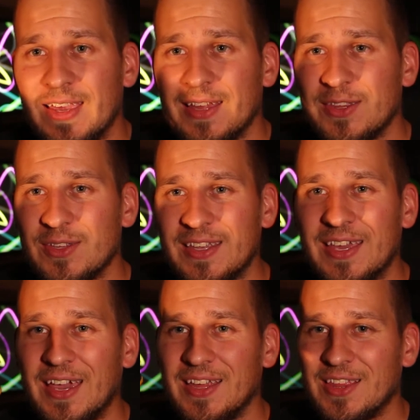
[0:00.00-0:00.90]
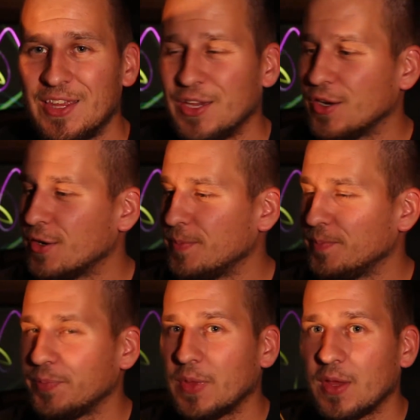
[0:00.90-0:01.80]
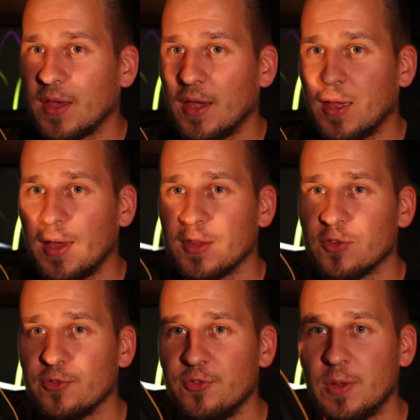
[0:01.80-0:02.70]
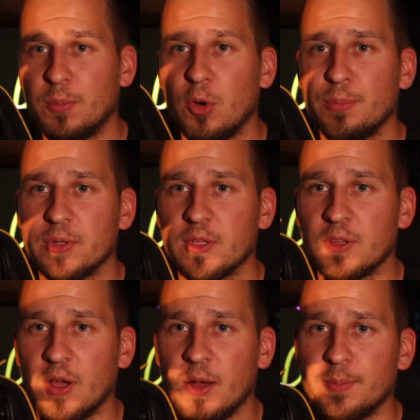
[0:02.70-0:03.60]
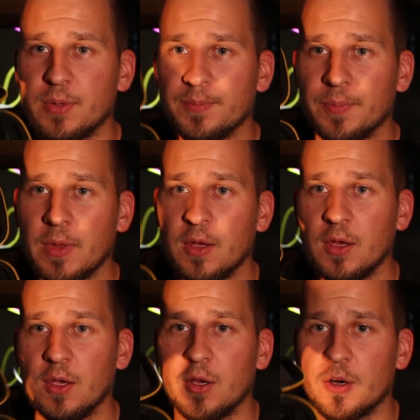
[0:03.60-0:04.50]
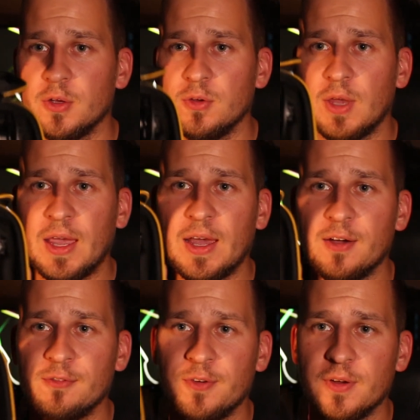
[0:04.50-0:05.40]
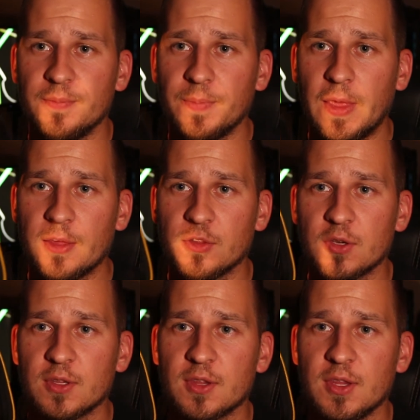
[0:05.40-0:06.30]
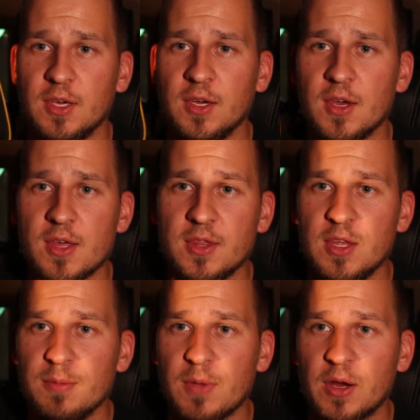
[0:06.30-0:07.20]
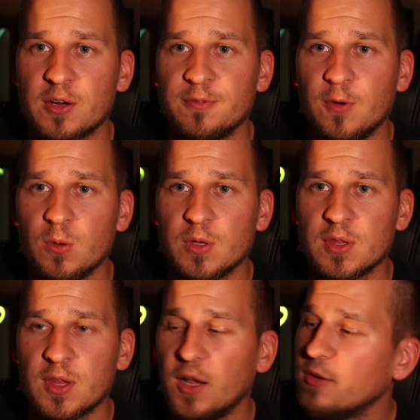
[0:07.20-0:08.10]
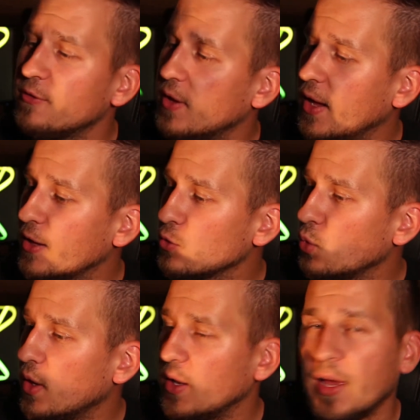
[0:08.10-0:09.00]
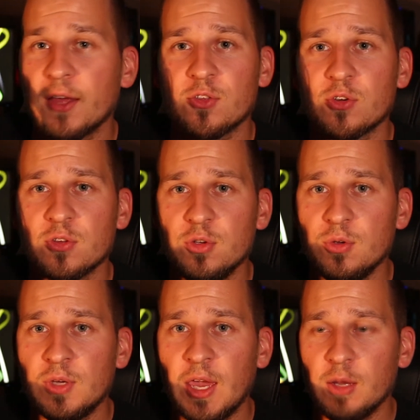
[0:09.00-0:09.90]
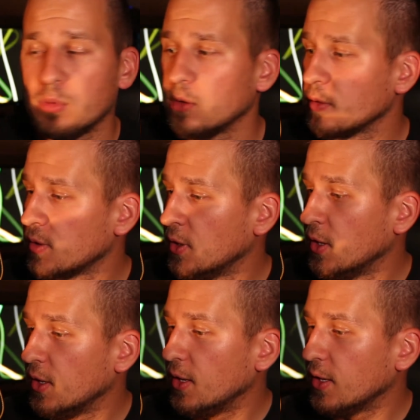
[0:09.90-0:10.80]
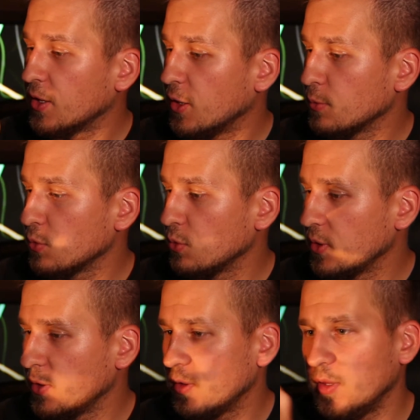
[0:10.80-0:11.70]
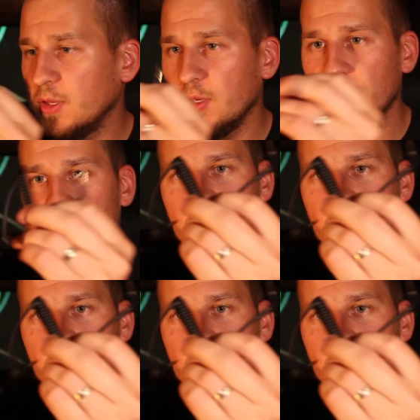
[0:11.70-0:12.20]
into the case here. As you flip open the top, here you have, as you can see, the microphone itself as well as your two cables. It comes with the,